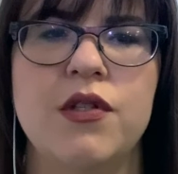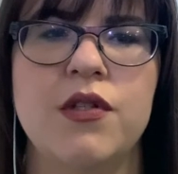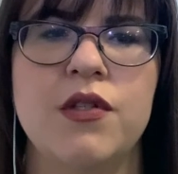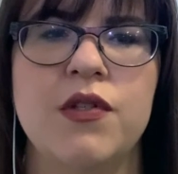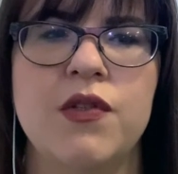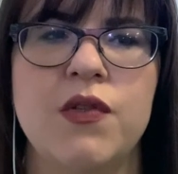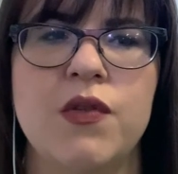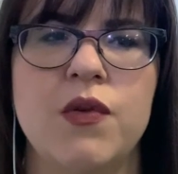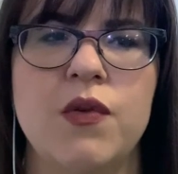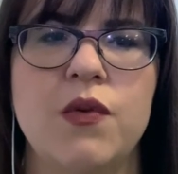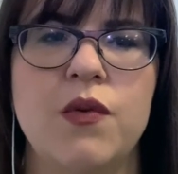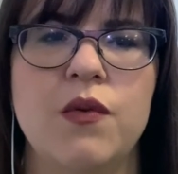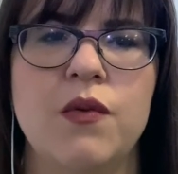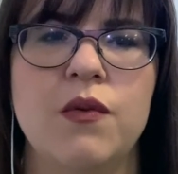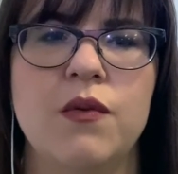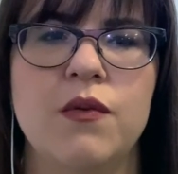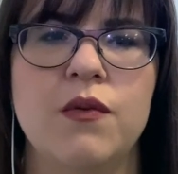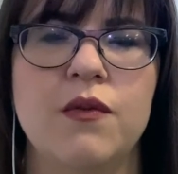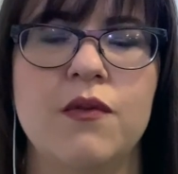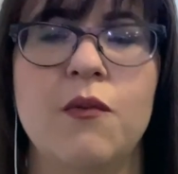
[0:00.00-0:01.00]

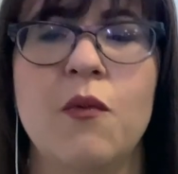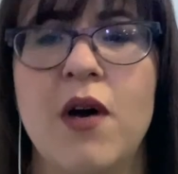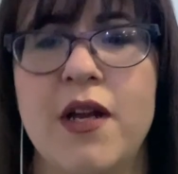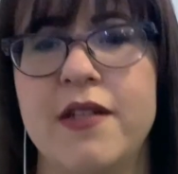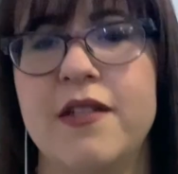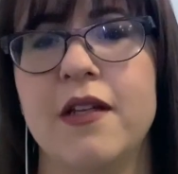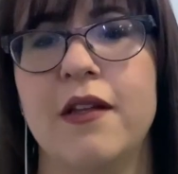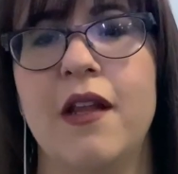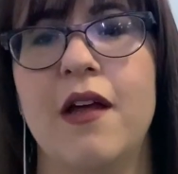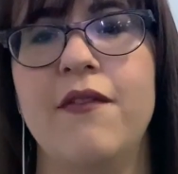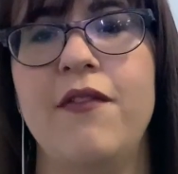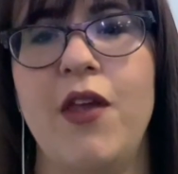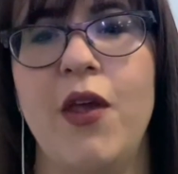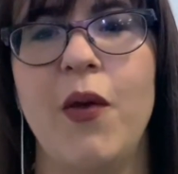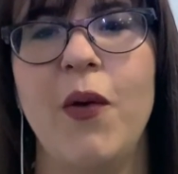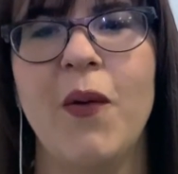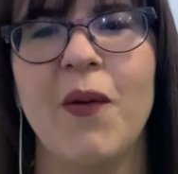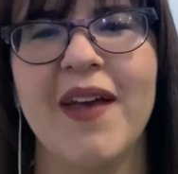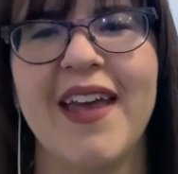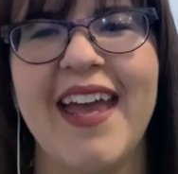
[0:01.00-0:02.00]
to love
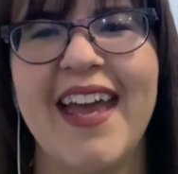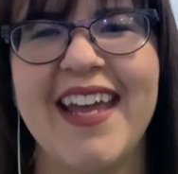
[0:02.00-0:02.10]
you,